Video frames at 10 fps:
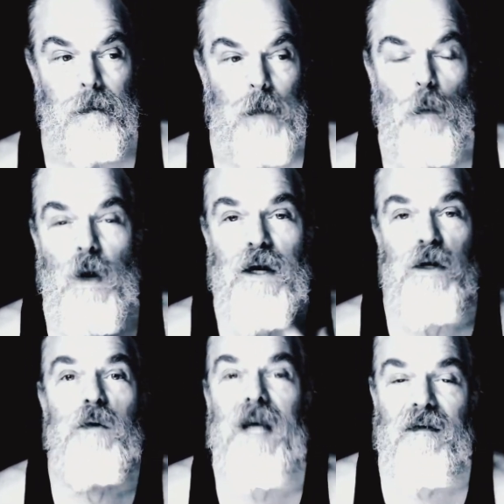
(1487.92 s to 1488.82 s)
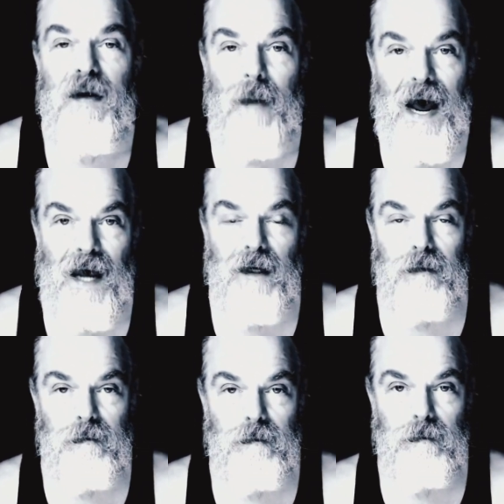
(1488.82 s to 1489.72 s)
What are you giving back
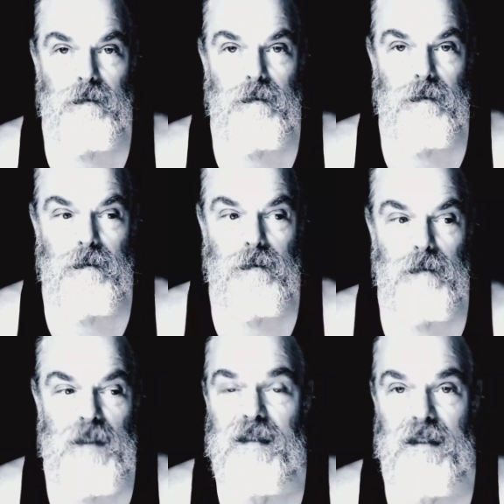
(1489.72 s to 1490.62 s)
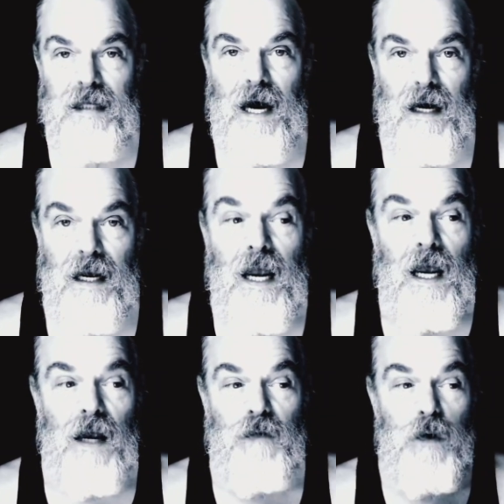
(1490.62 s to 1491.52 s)
to society?
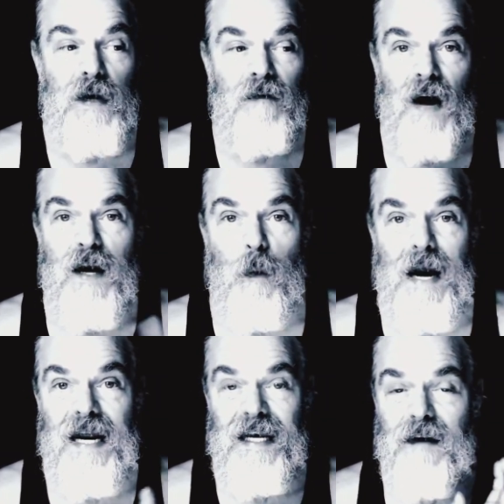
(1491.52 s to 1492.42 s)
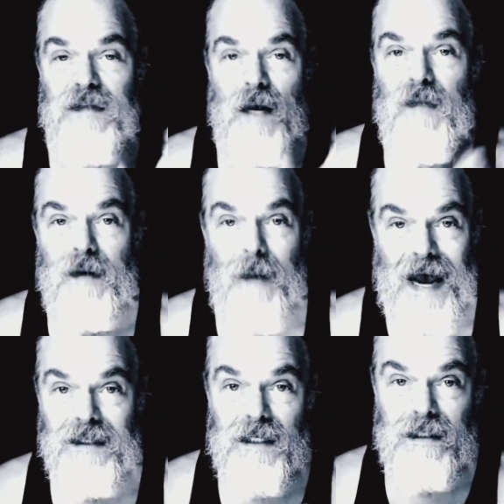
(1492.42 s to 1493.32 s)
If you can find a way to give something
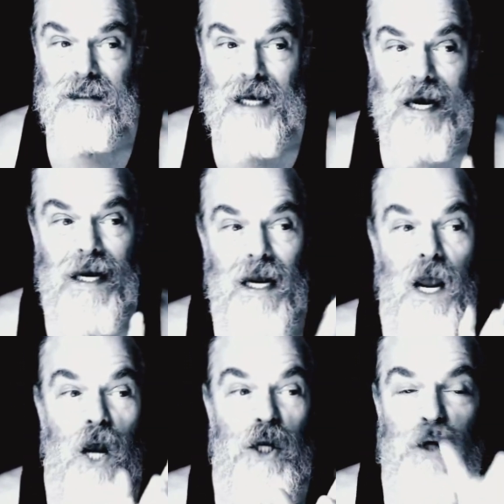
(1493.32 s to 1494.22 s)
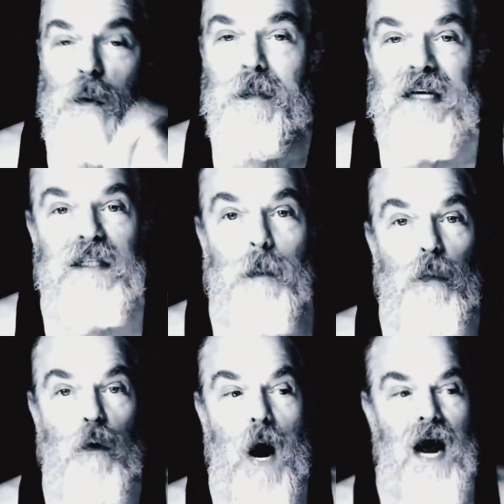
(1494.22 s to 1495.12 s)
back to society, you would be
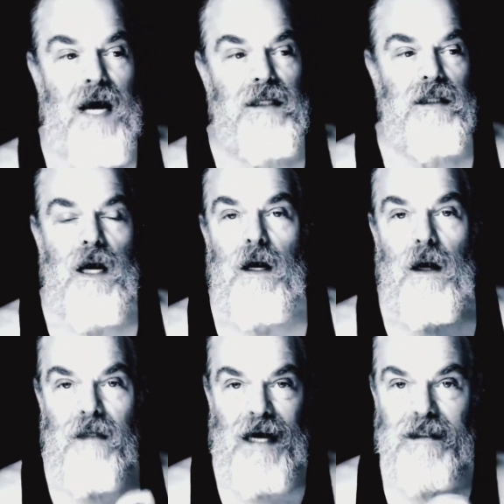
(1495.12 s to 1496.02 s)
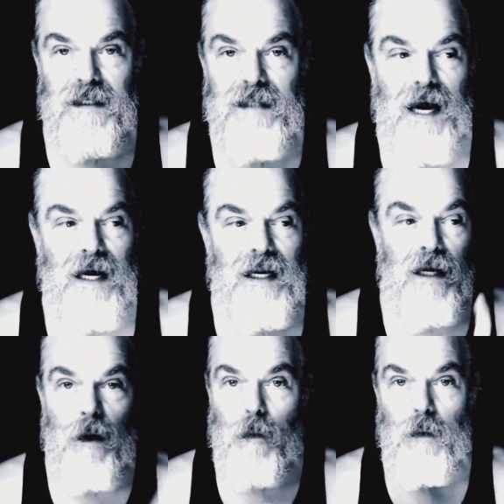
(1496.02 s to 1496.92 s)
surprised that
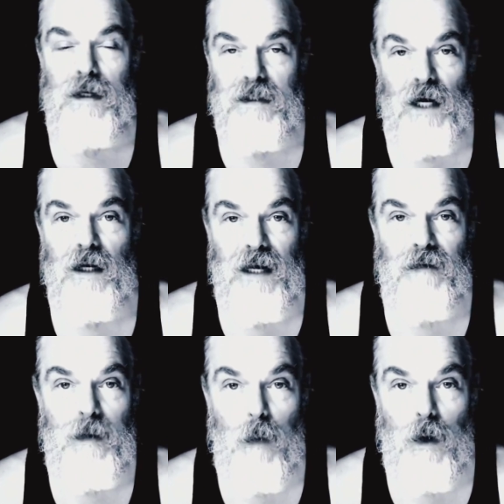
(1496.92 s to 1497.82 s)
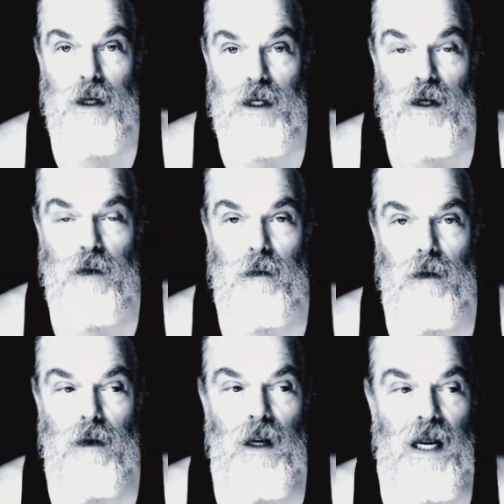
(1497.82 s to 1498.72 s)
society would start giving more to you.
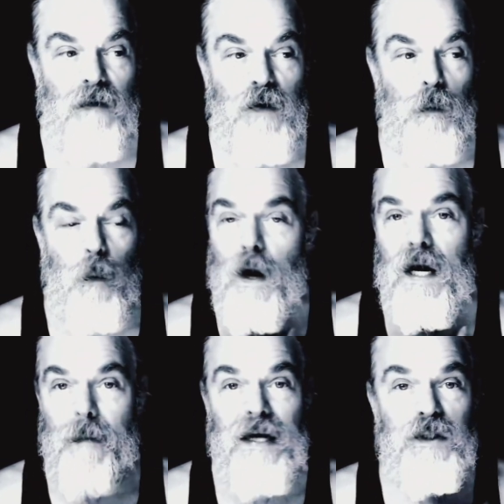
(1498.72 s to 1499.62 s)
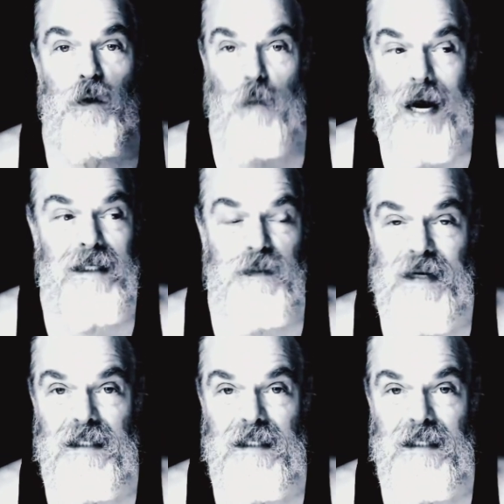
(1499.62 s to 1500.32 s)
If you're worried about your rights being